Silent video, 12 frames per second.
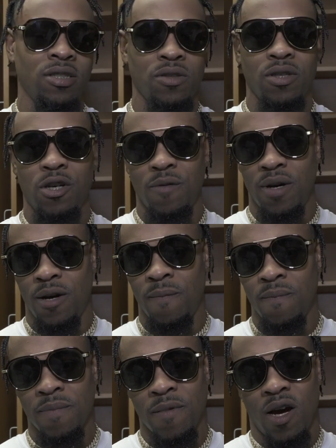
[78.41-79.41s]

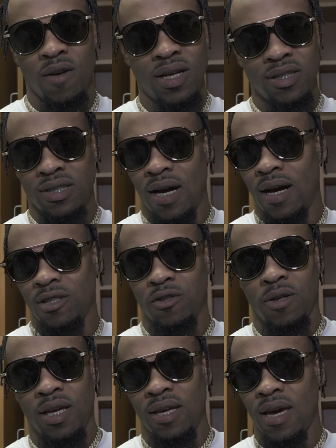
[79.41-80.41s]
On that side,
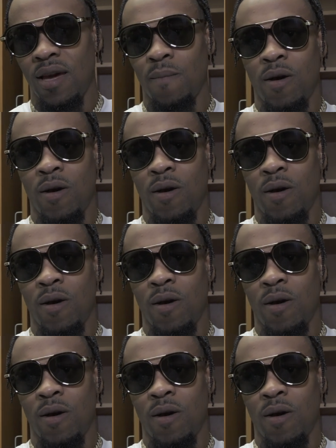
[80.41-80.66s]
they came